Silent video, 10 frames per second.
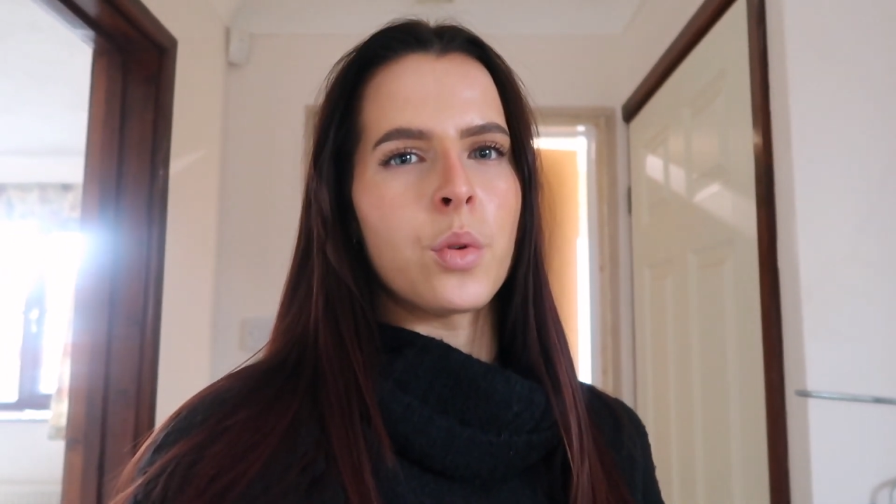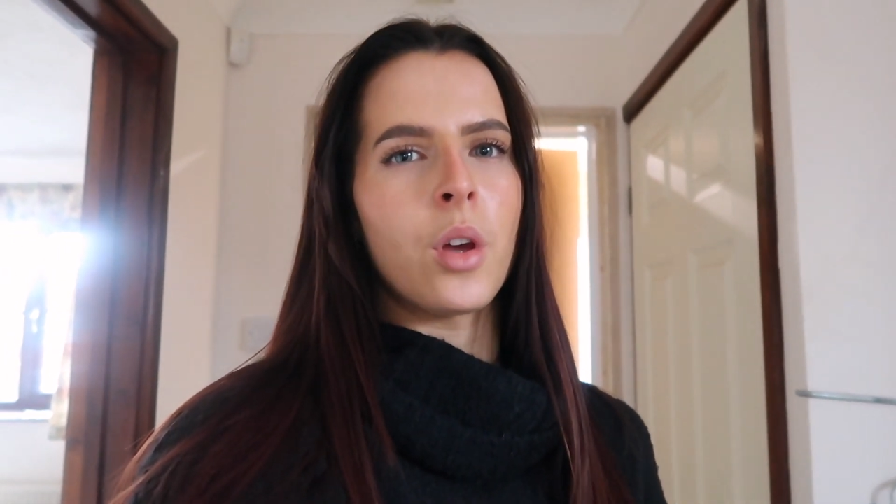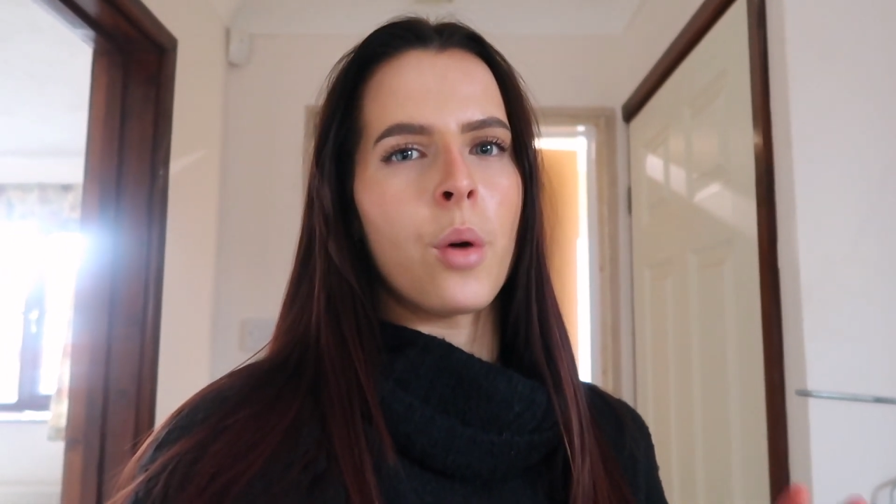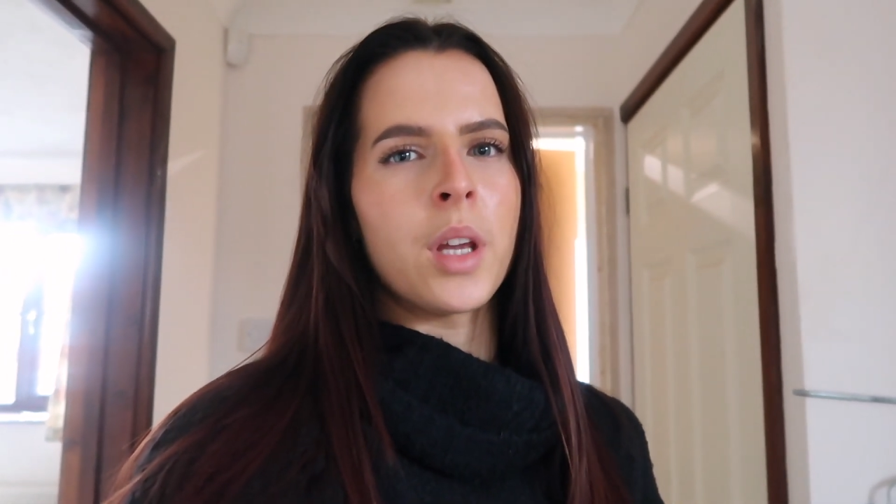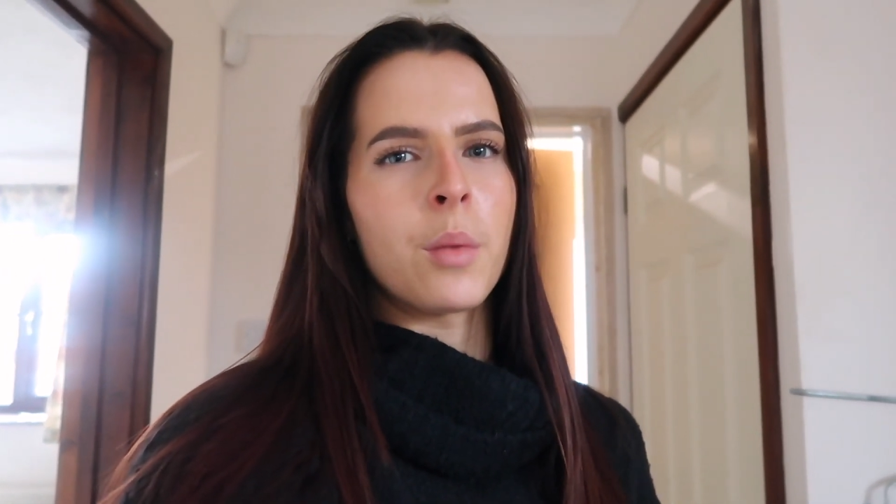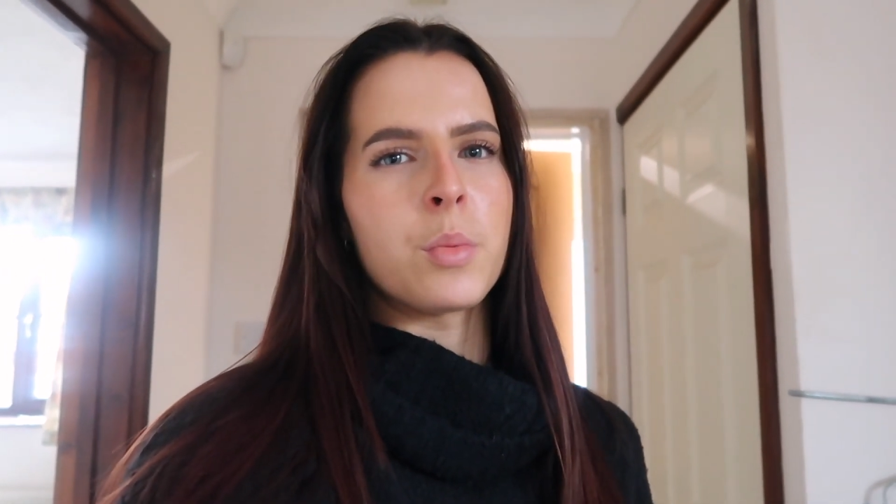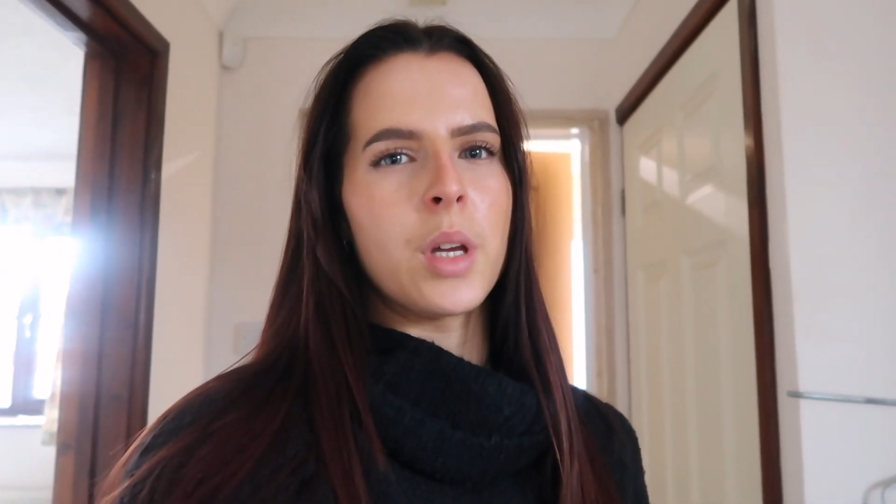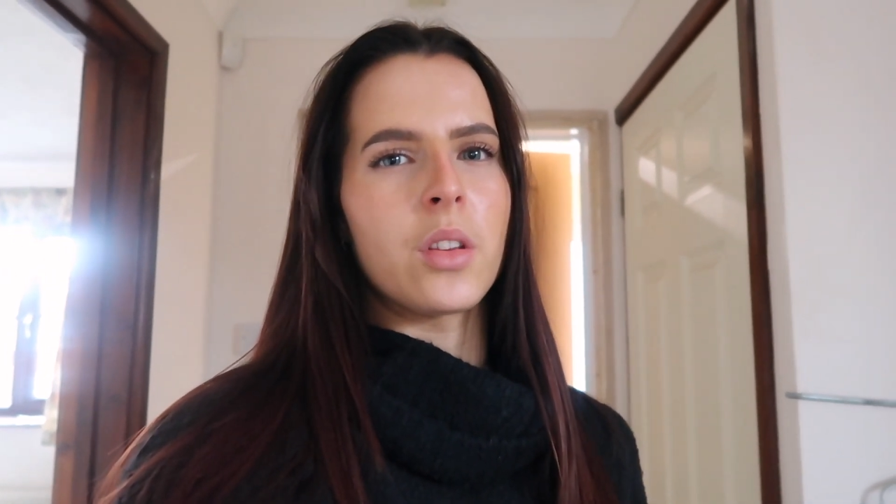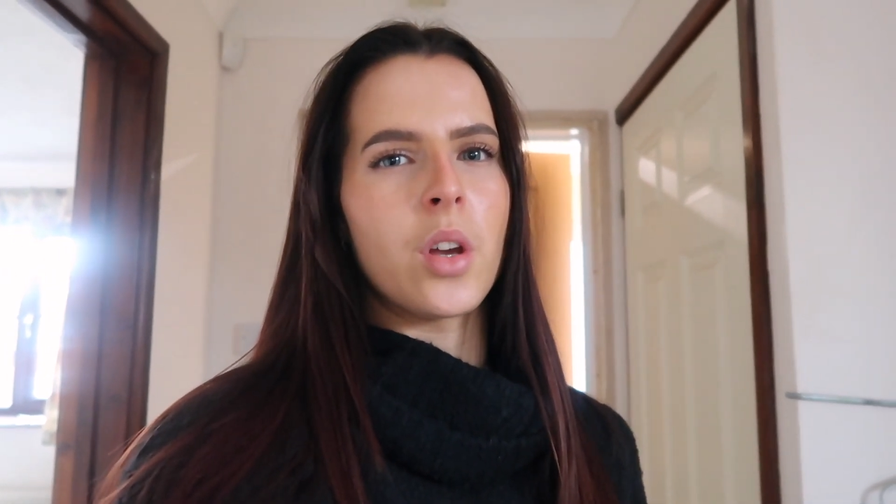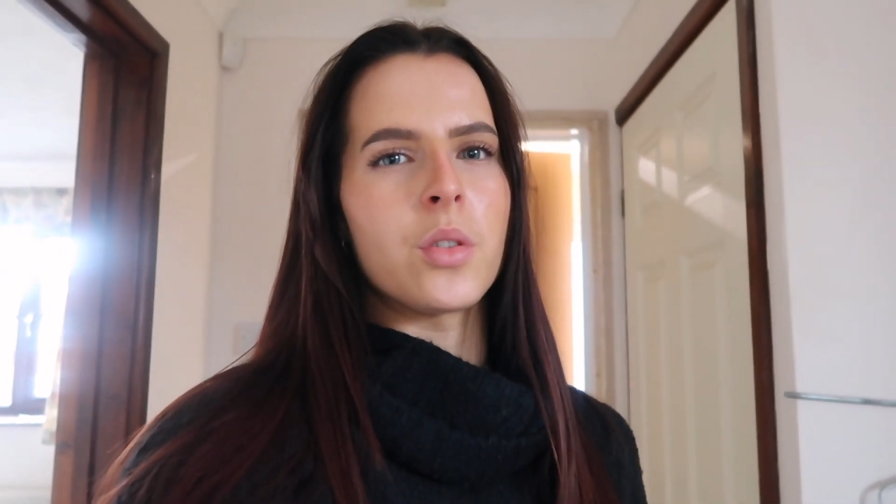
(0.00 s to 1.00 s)
week I'll be able to
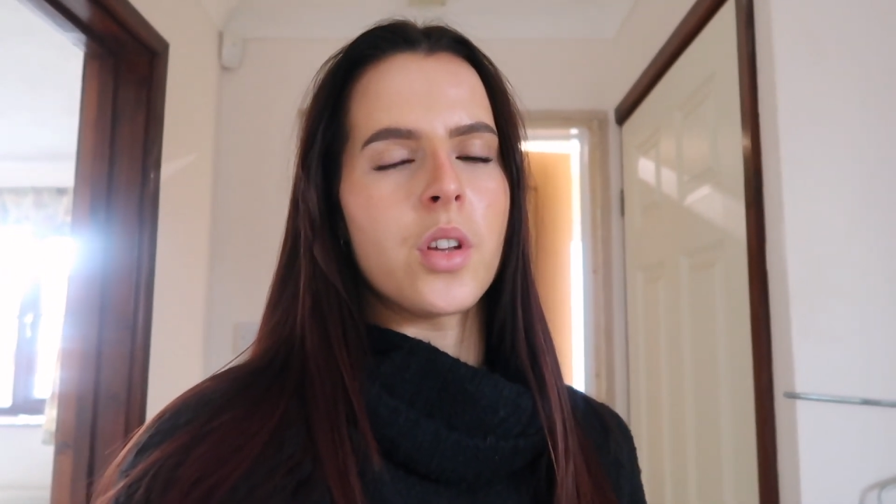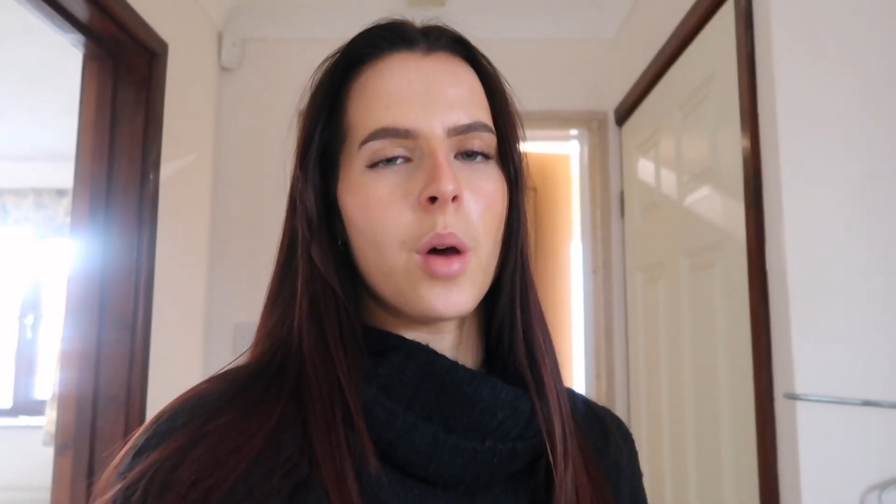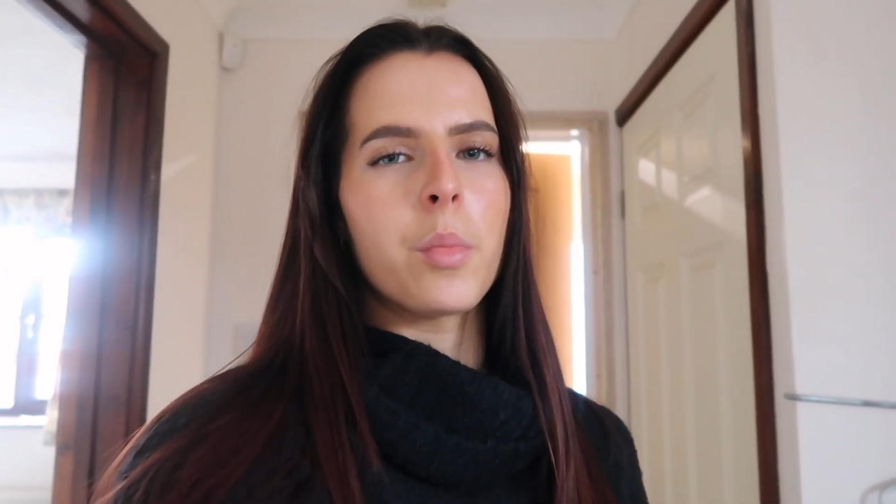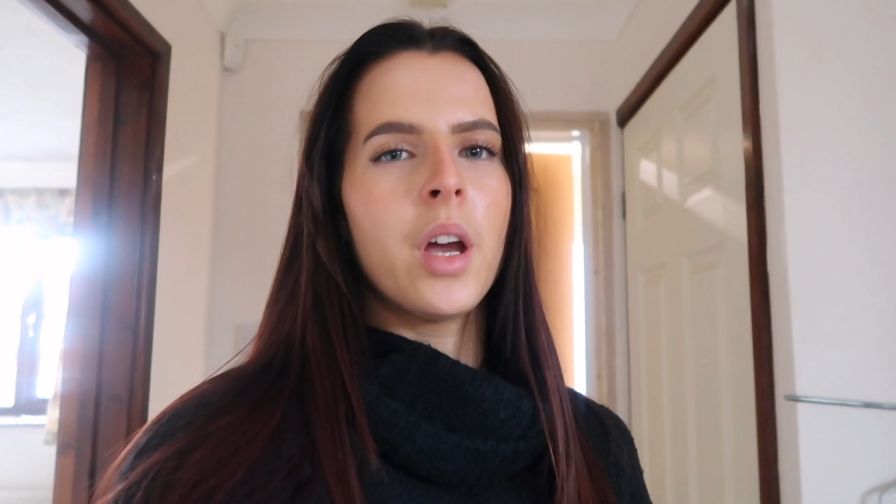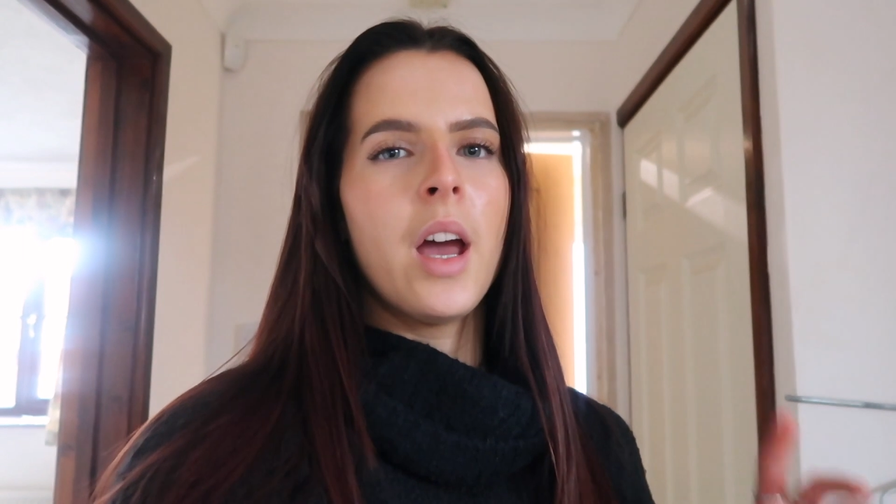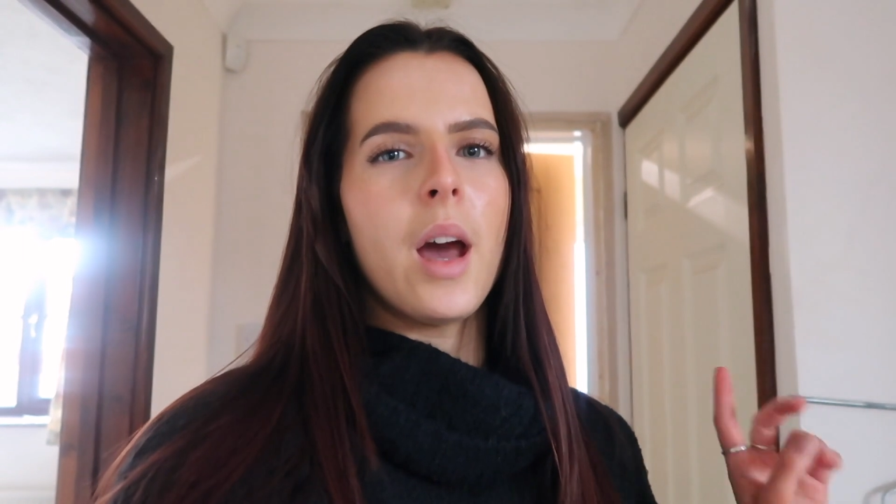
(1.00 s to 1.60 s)
pick those up